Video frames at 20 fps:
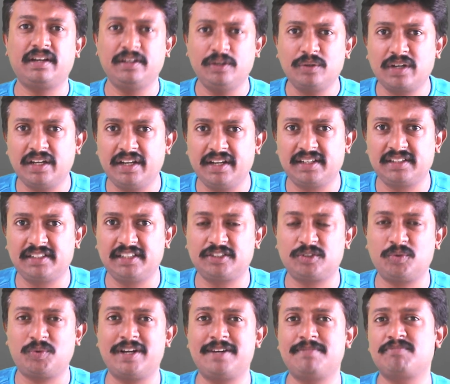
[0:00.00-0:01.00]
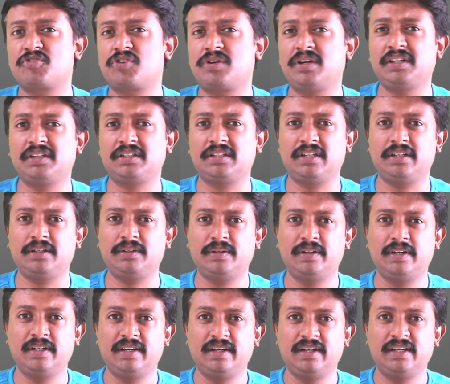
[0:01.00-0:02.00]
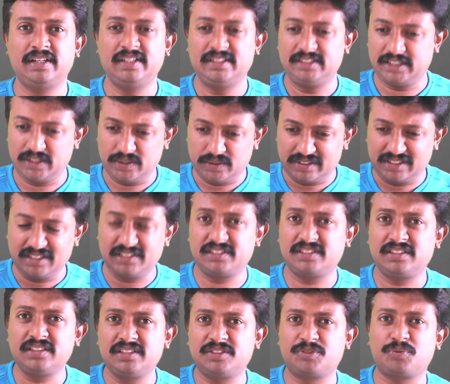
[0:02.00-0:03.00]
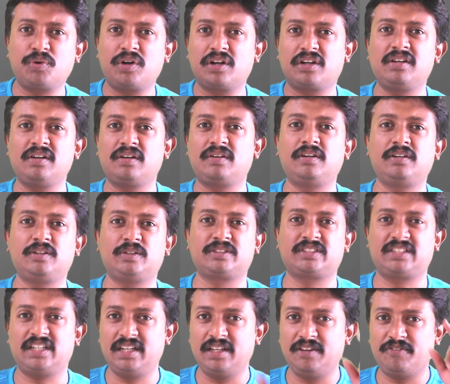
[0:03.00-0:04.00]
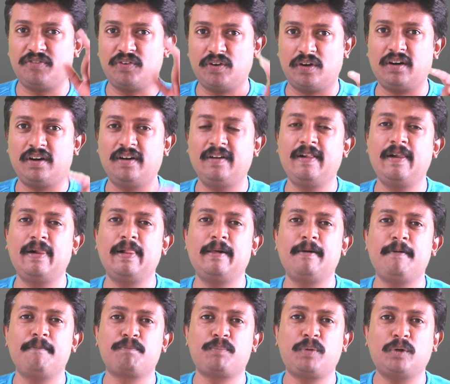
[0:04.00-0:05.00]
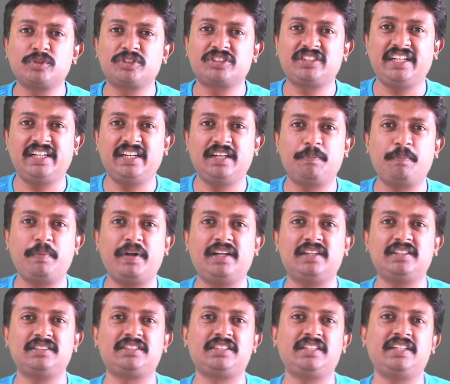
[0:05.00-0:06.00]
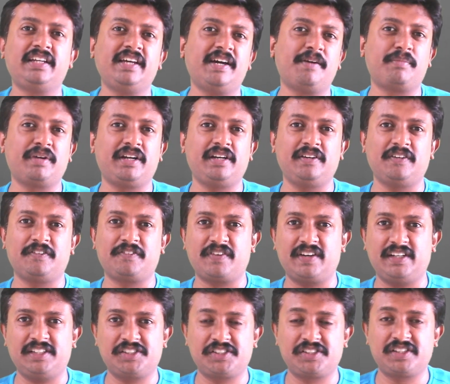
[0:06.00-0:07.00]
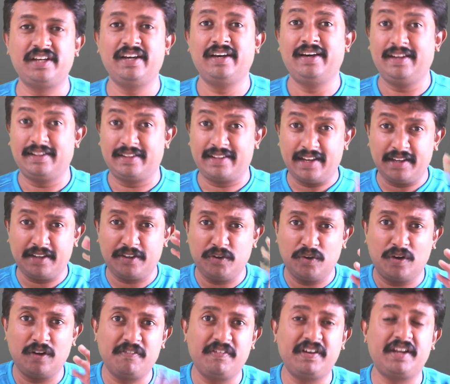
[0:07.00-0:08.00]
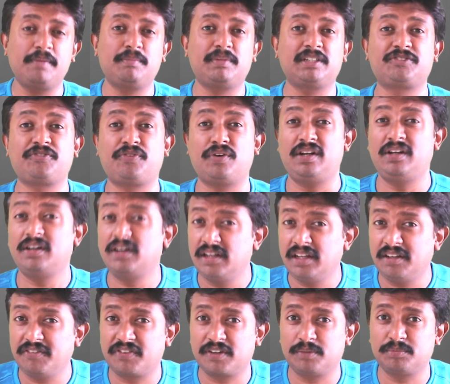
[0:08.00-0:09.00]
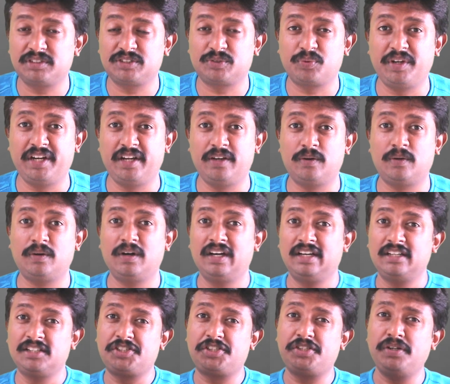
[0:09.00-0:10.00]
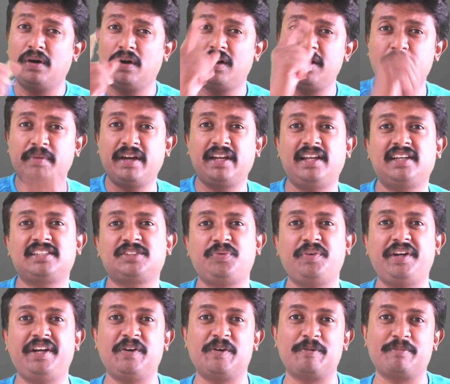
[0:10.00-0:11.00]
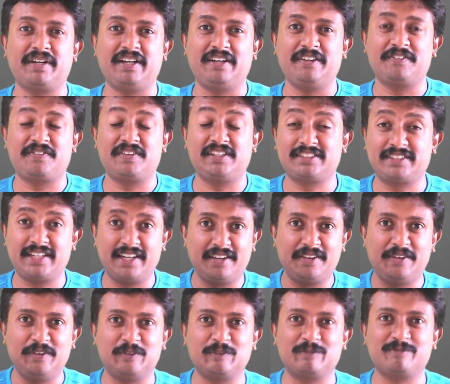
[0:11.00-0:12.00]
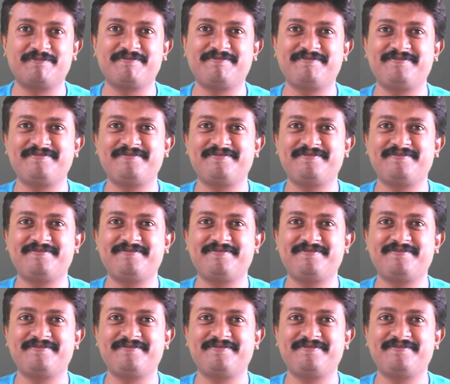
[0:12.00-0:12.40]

Are you connecting to what I'm trying to tell you? So this is what you're going to study for post-independence India, my dear friends. Thank you all very much for learning from this video. See you all in my next video, my dear friends. Thank you.